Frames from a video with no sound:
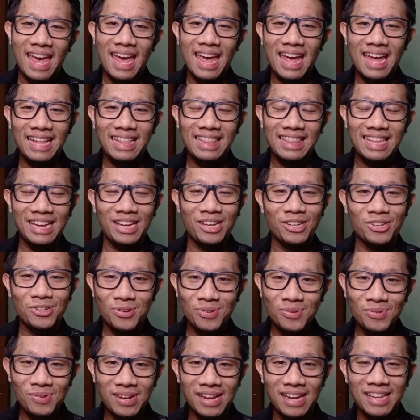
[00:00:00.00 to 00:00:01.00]
And the
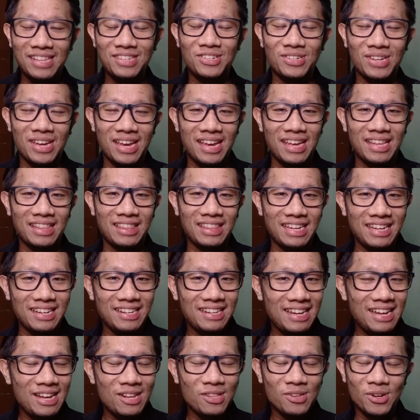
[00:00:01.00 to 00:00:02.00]
insurance and the
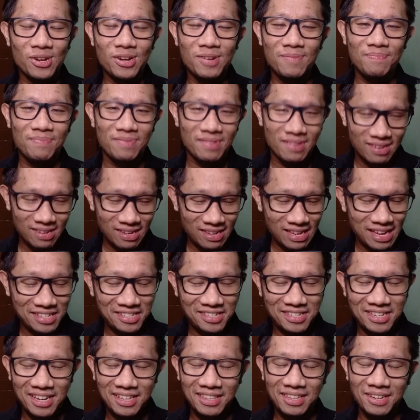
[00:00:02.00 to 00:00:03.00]
dealer,
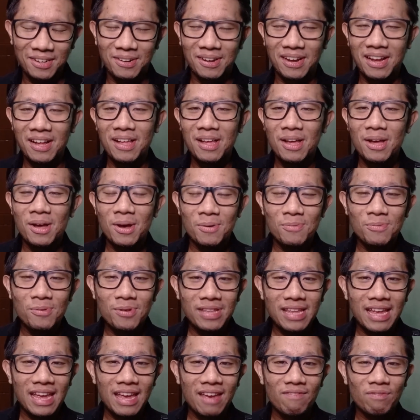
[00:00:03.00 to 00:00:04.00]
etc.,
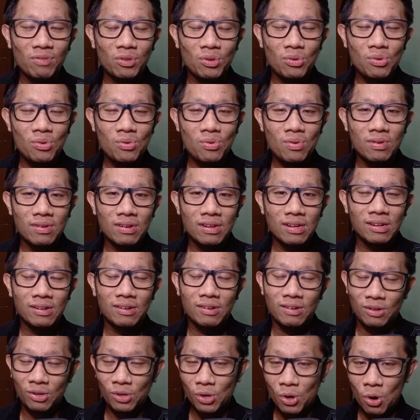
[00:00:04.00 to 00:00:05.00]
would have to
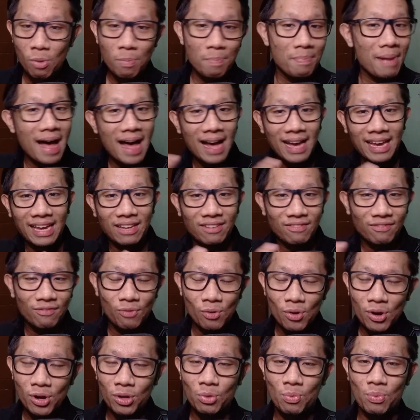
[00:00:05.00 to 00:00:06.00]
go back and
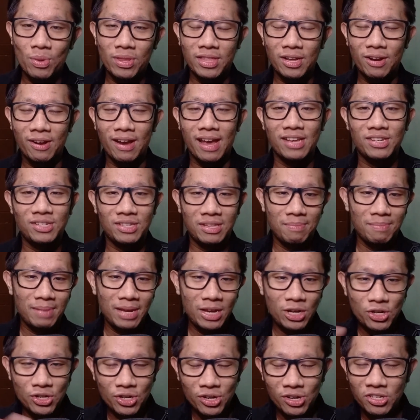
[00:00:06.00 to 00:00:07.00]
forth with their
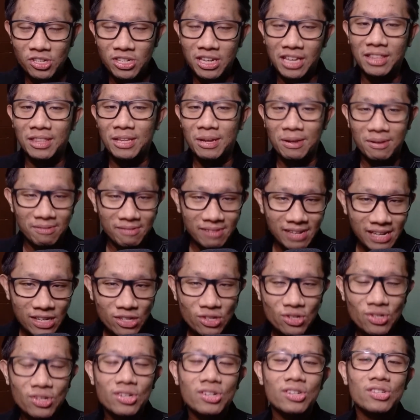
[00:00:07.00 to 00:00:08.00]
estimations and their
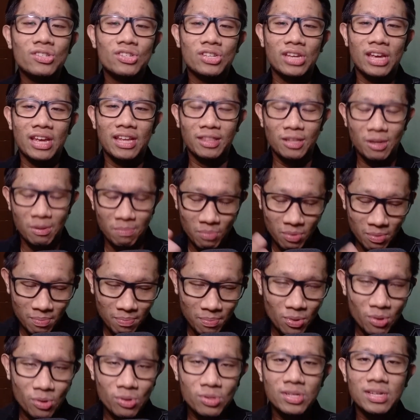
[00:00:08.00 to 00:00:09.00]
reasons and their
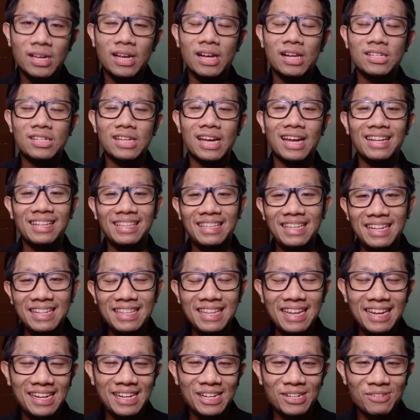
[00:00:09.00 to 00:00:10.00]
proposals until
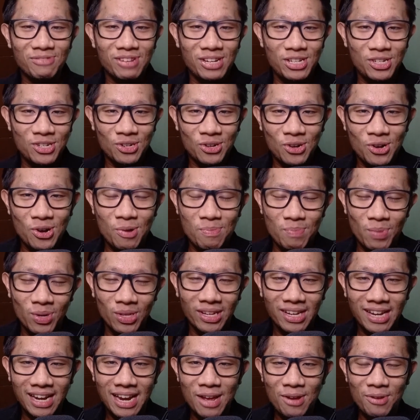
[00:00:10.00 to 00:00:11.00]
they can reach a common
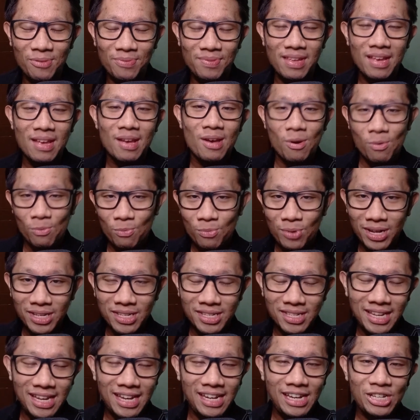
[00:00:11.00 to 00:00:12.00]
ground.
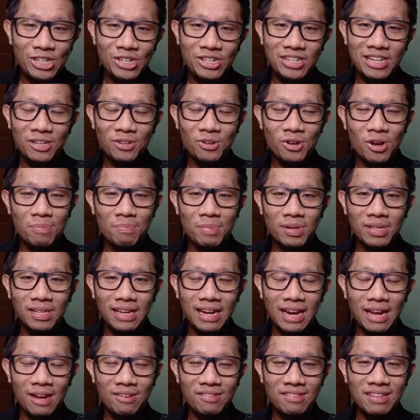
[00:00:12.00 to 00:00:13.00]
Once they reach that common
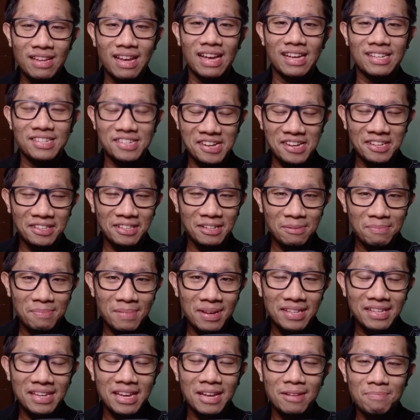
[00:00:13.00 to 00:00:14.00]
ground, a
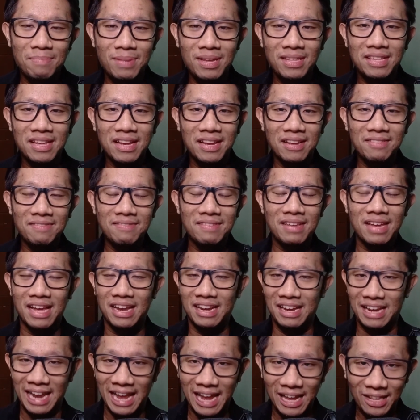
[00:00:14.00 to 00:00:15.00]
settlement can be done, a
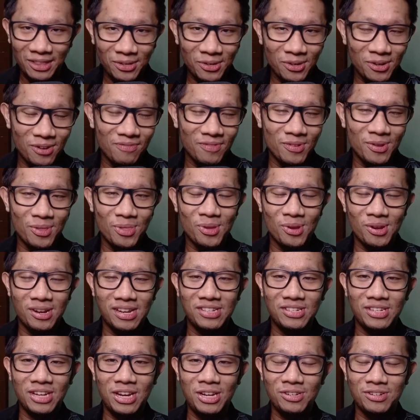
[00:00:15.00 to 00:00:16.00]
letter of
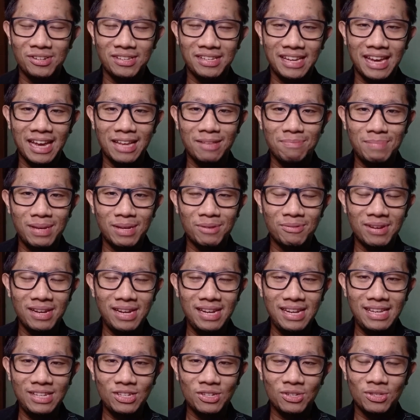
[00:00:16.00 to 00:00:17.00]
authorization can be
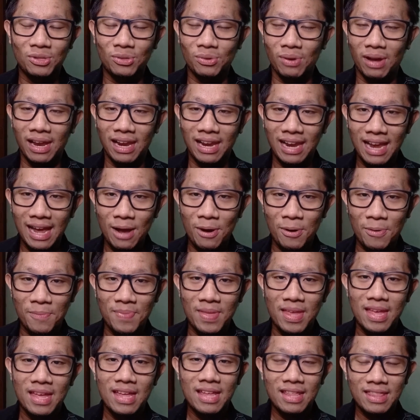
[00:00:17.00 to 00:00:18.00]
released to allow
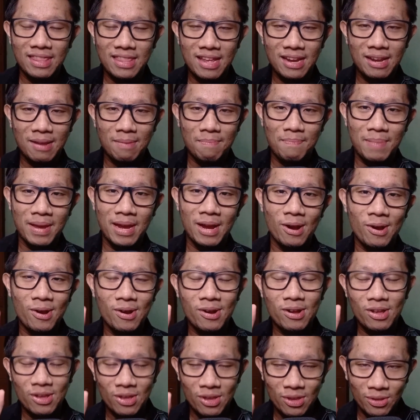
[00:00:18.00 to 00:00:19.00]
the repair
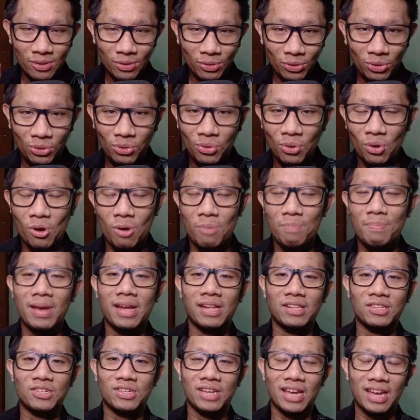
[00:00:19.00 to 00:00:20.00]
to
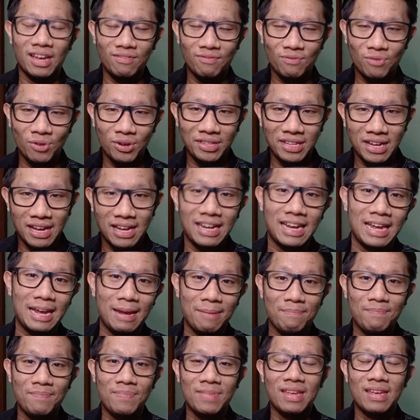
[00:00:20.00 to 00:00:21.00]
commence and for the
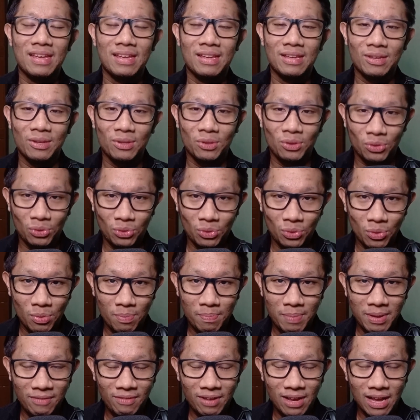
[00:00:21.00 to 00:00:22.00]
claim to
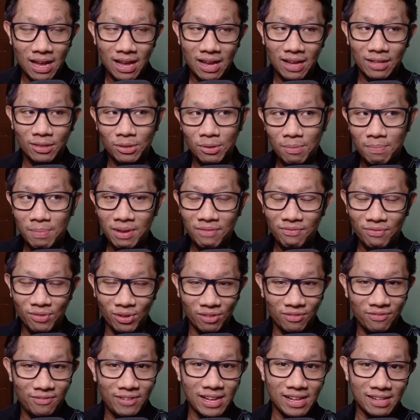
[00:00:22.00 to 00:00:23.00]
be
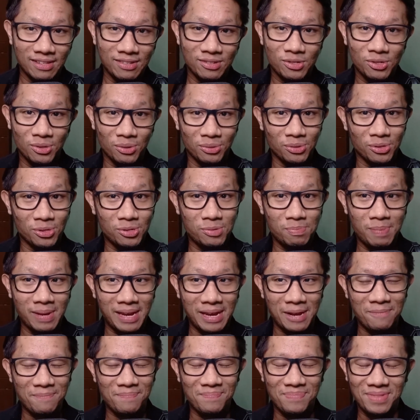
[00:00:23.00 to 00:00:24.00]
fulfilled, so to
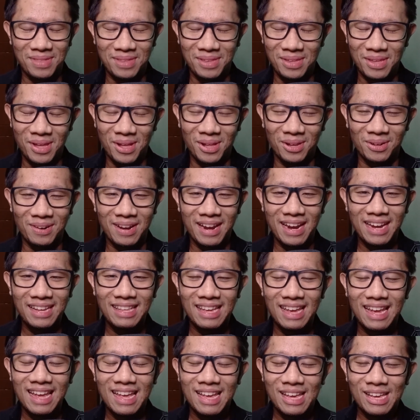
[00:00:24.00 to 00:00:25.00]
speak. All right,
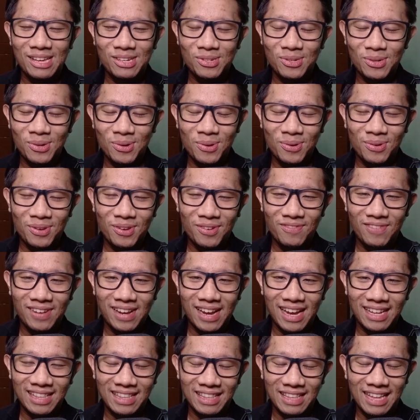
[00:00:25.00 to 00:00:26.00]
so you've
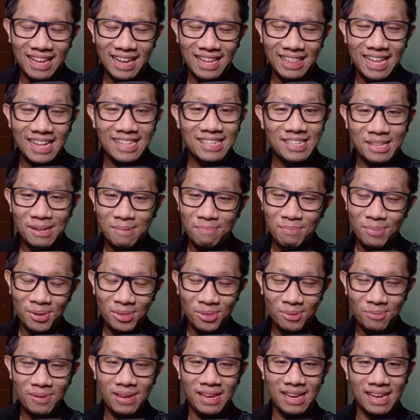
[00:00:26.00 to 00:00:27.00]
got that's number
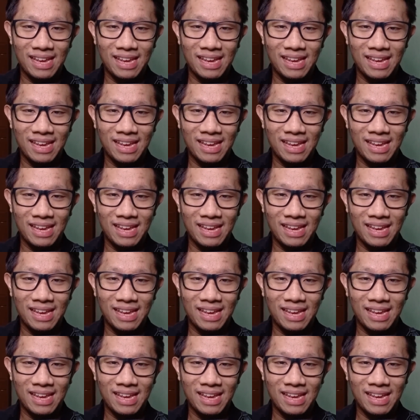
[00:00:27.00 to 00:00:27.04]
three,